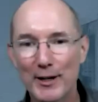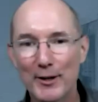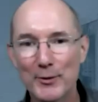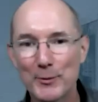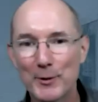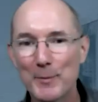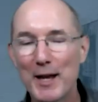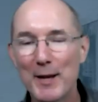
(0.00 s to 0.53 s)
else
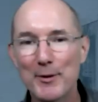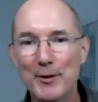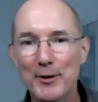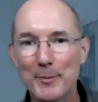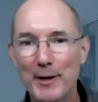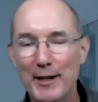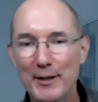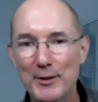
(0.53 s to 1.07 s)
where maybe they're
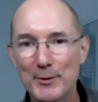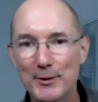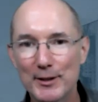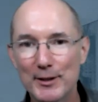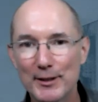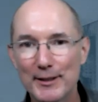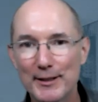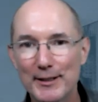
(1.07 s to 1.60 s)
paying
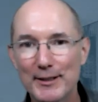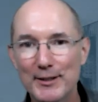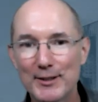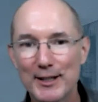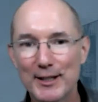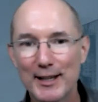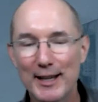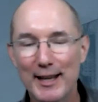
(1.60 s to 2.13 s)
utilities
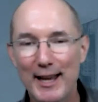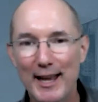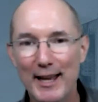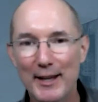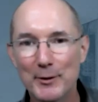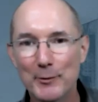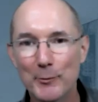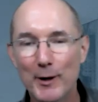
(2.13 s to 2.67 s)

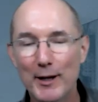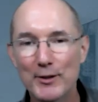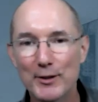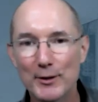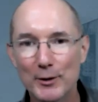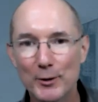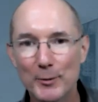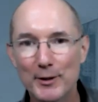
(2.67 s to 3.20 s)
and the rent's
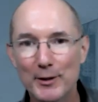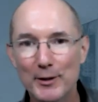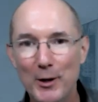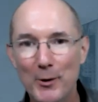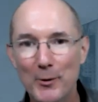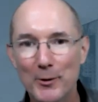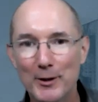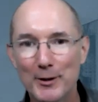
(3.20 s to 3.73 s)
a little bit
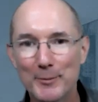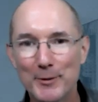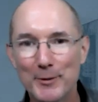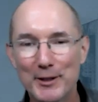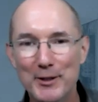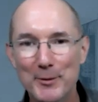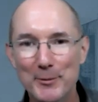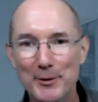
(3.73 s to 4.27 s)
lower,
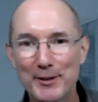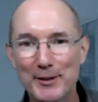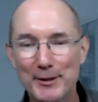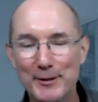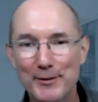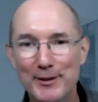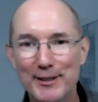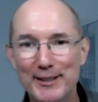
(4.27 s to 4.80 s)
but
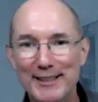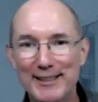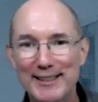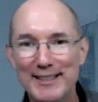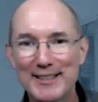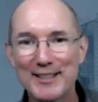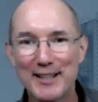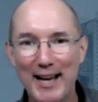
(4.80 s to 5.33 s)
cumulatively
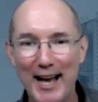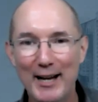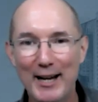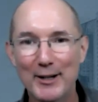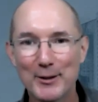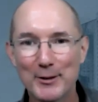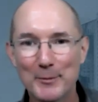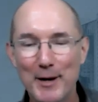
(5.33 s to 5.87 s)
it's a
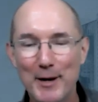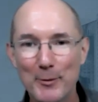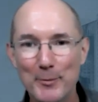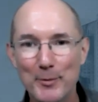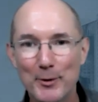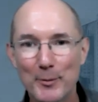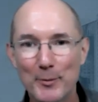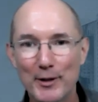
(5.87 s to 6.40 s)
higher
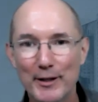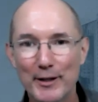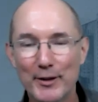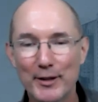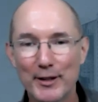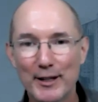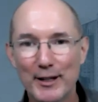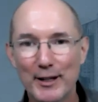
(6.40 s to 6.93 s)
amount per month.
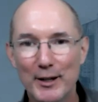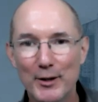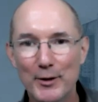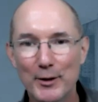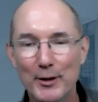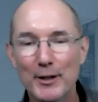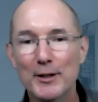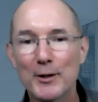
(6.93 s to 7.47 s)

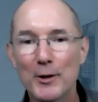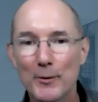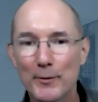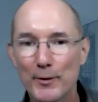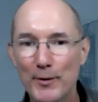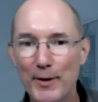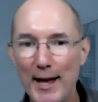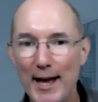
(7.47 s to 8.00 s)
They're going to go
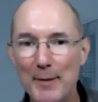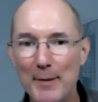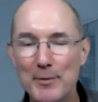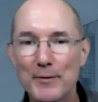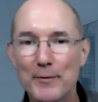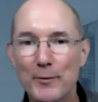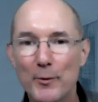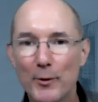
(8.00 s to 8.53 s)
for that
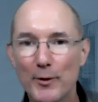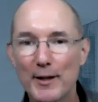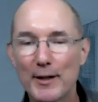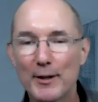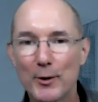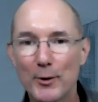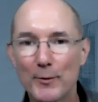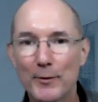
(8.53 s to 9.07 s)
before they
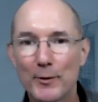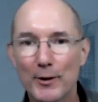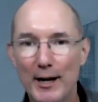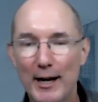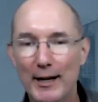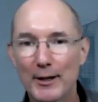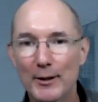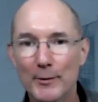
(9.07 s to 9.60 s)
go for a
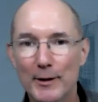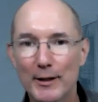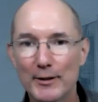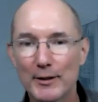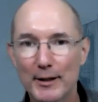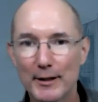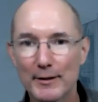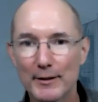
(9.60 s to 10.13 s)
higher
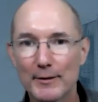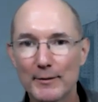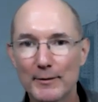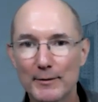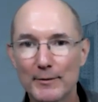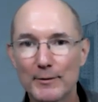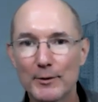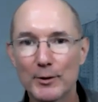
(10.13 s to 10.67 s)
rent at
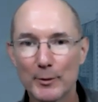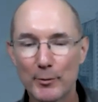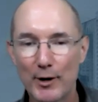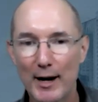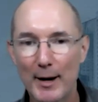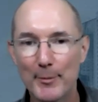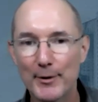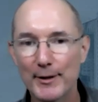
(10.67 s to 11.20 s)
your
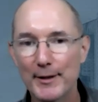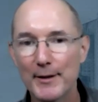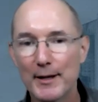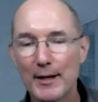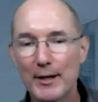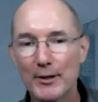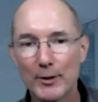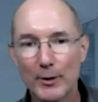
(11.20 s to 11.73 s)
property.
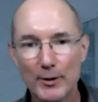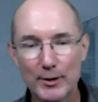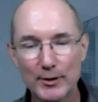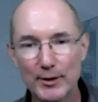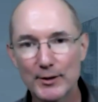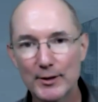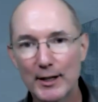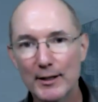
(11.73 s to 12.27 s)
So there's
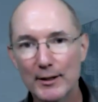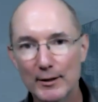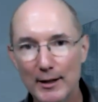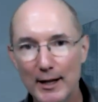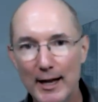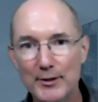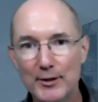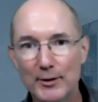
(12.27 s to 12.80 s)
a
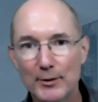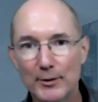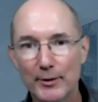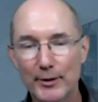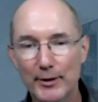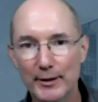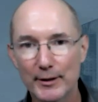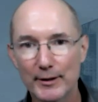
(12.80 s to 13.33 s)

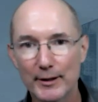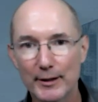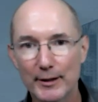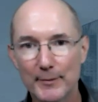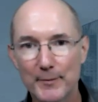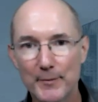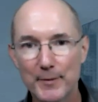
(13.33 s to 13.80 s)
psychological thing there.